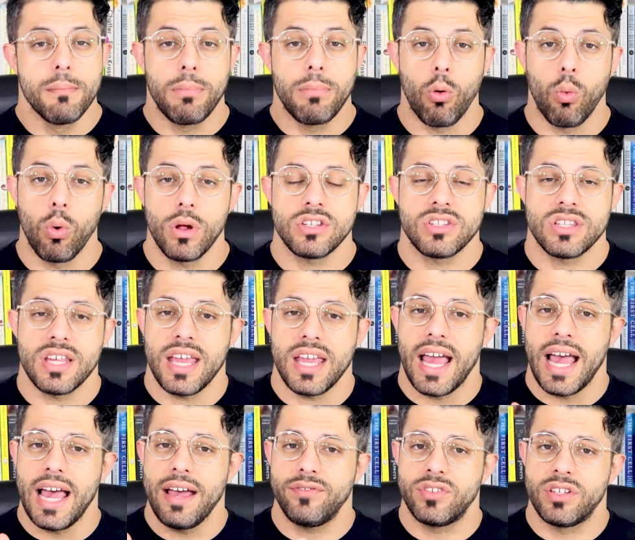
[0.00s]
But once they
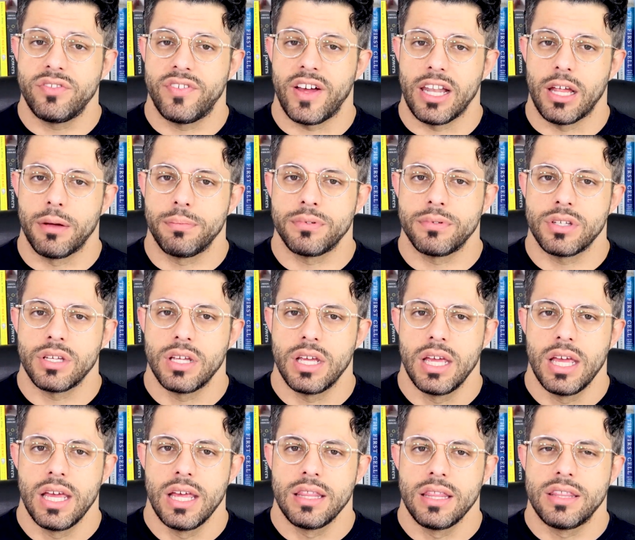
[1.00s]
have developed,
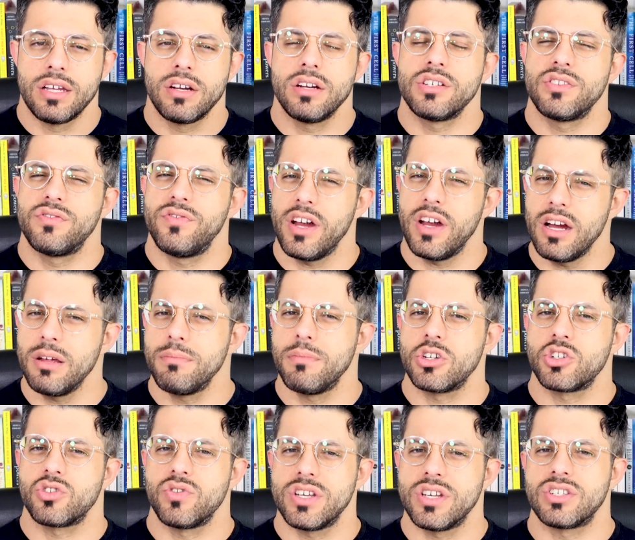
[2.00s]
there is very
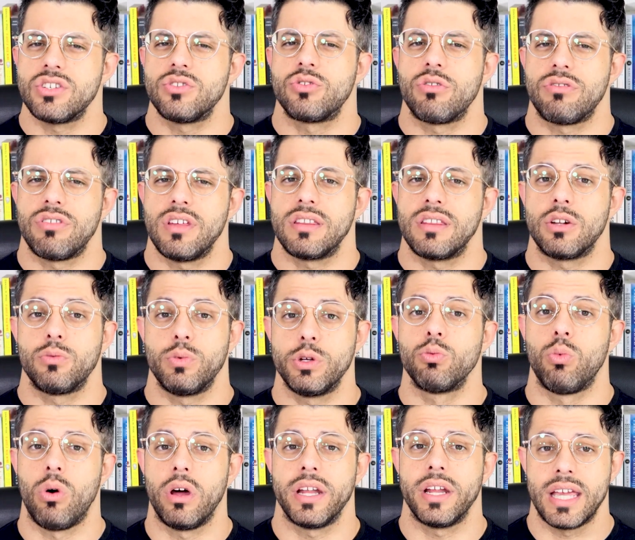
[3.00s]
much reason to think that
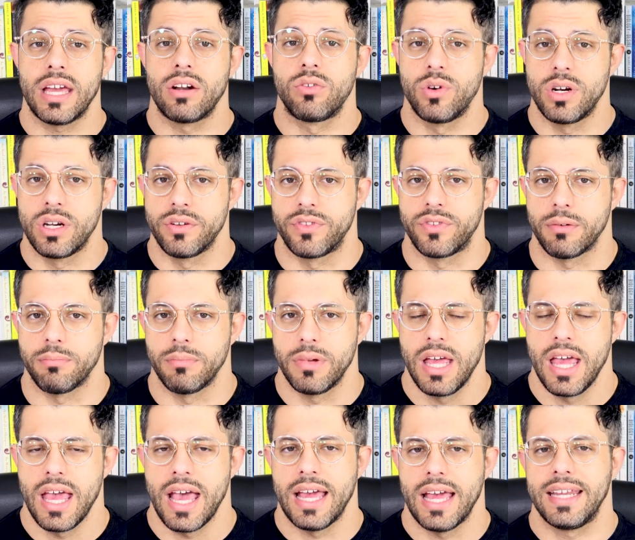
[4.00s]
we'd want to get rid of them.
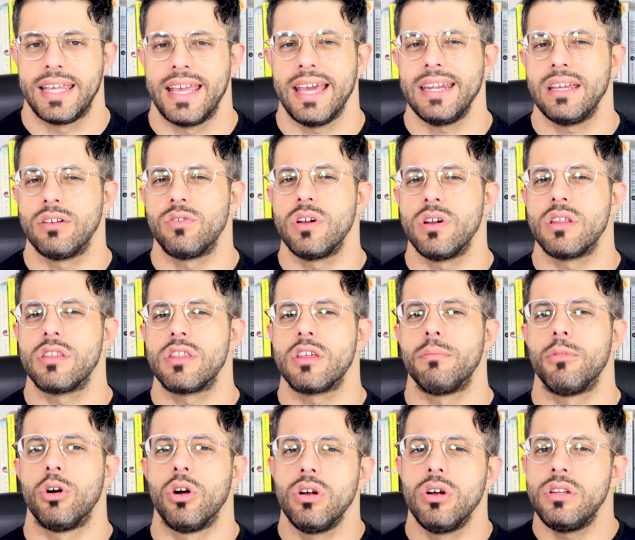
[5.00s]
And getting rid of
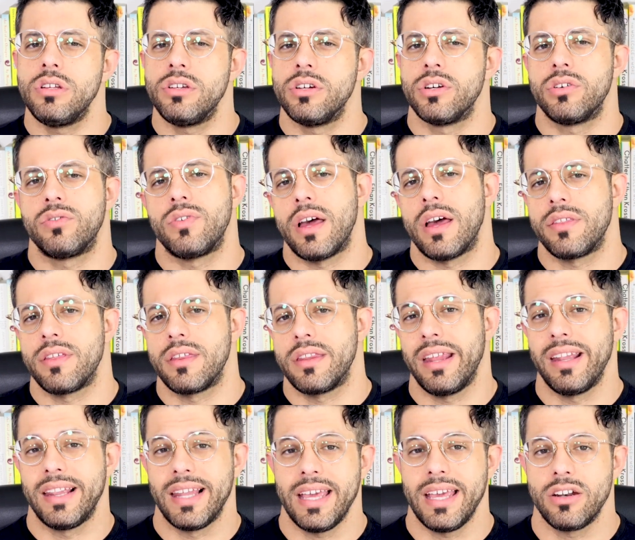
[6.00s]
them earlier rather
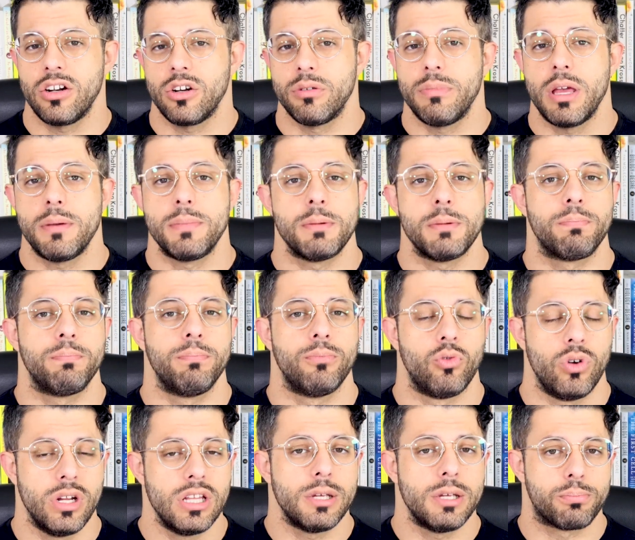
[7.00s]
than later may be
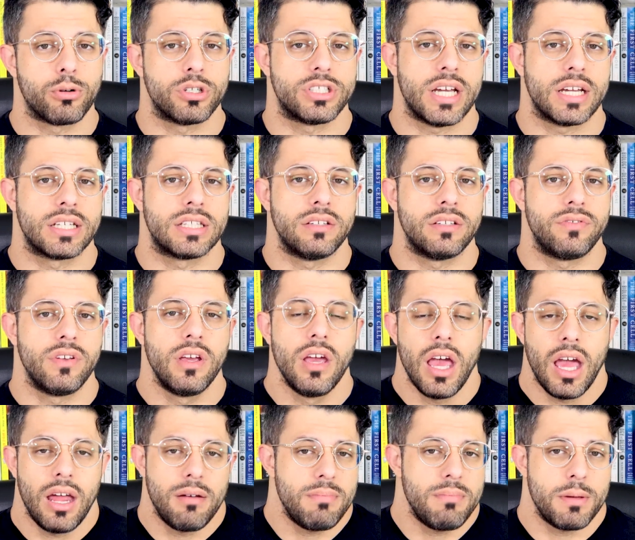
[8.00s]
really protective
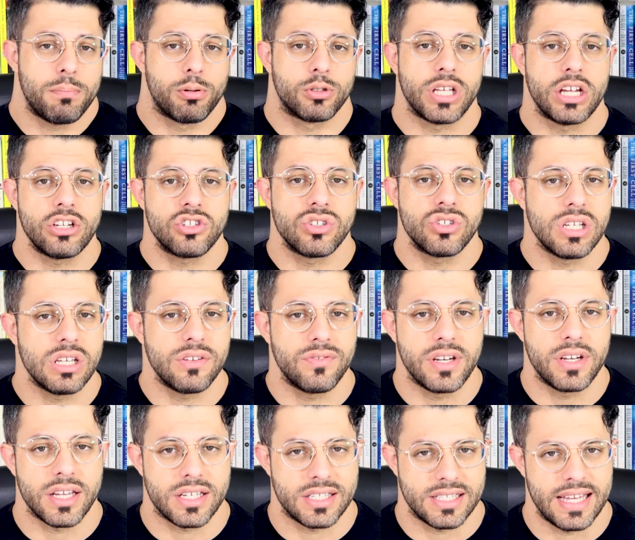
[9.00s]
and may potentially
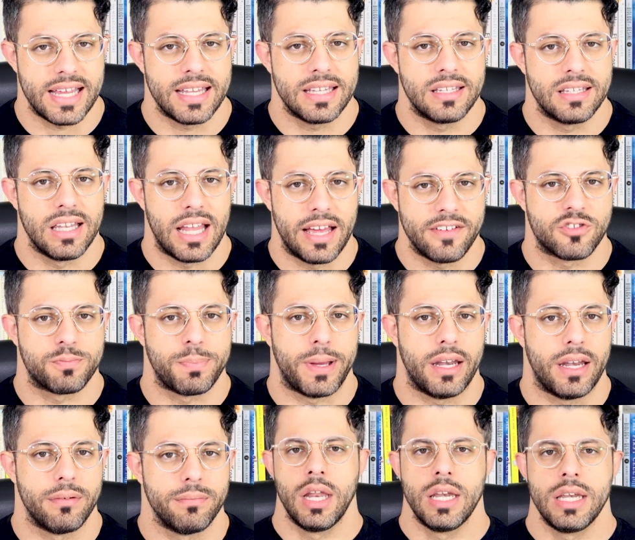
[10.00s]
even extend
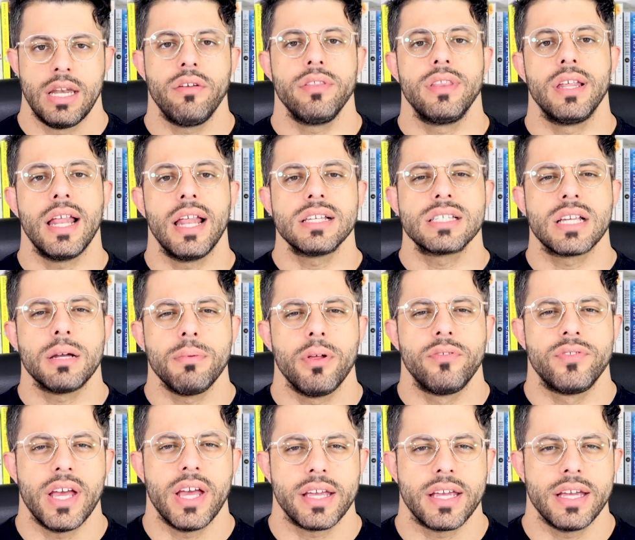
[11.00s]
lifespan. Now, in the last couple
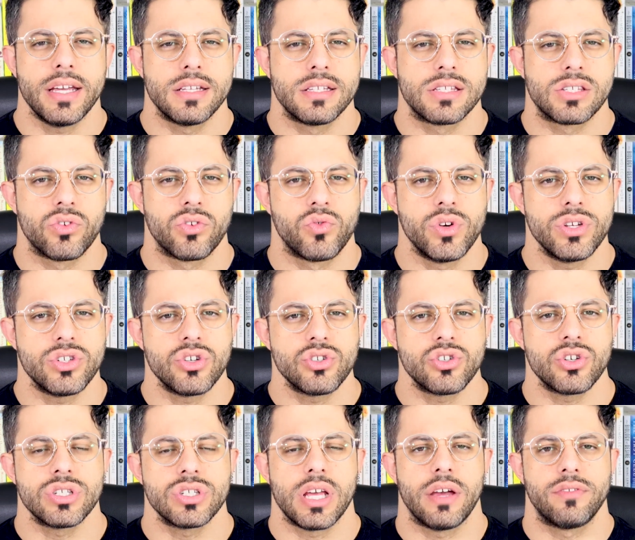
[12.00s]
of decades,
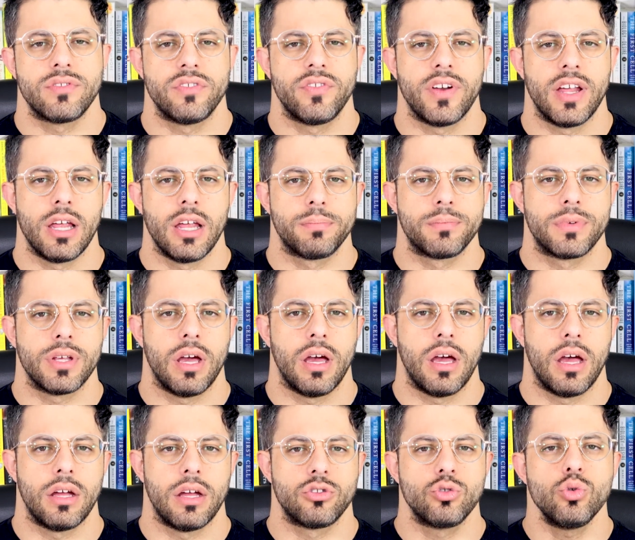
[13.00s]
researchers have
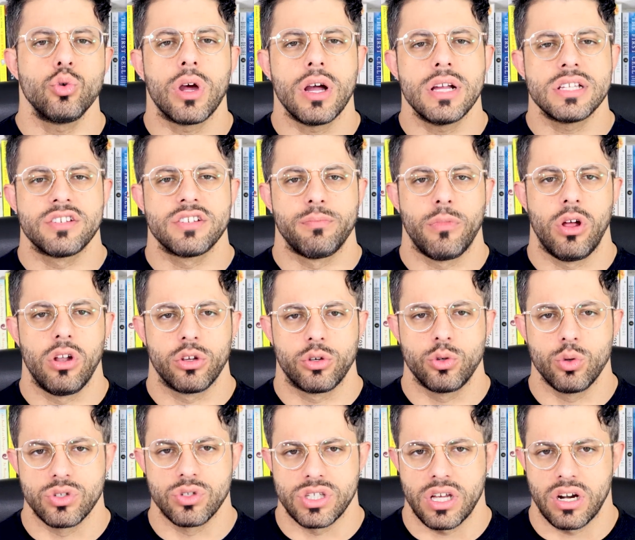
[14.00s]
developed two kinds of
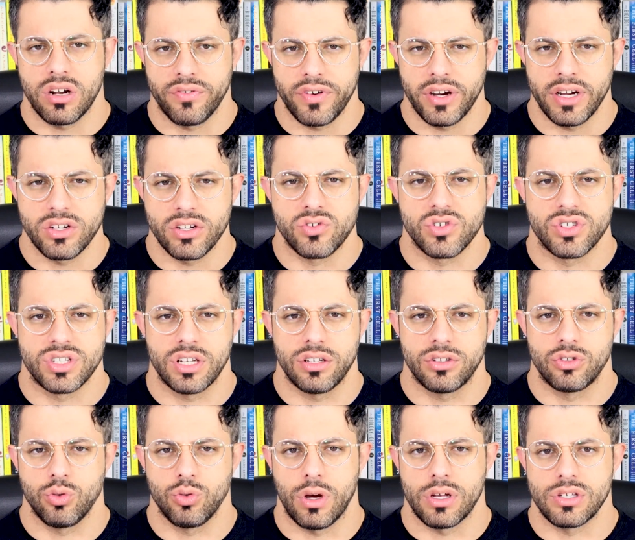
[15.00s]
molecules that are very
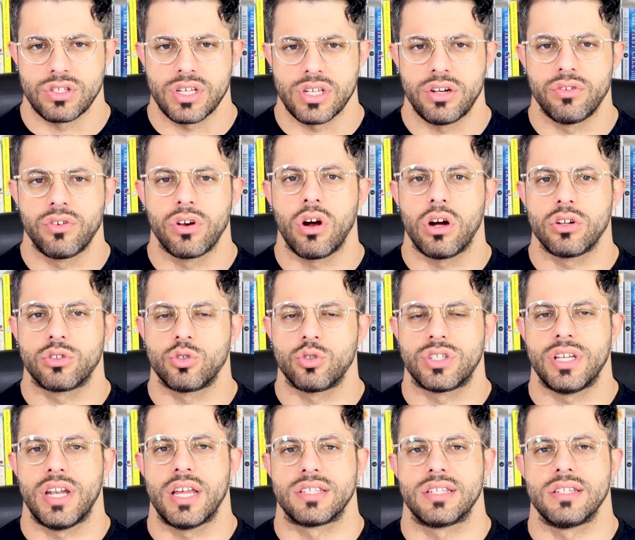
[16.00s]
interesting to us in regard to
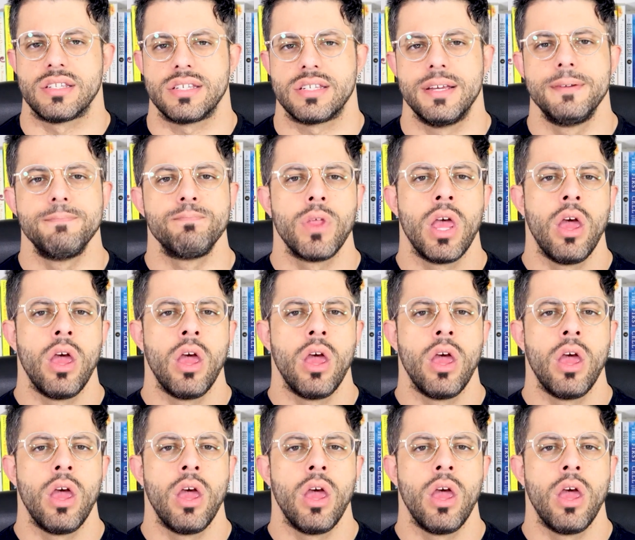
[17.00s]
senescence.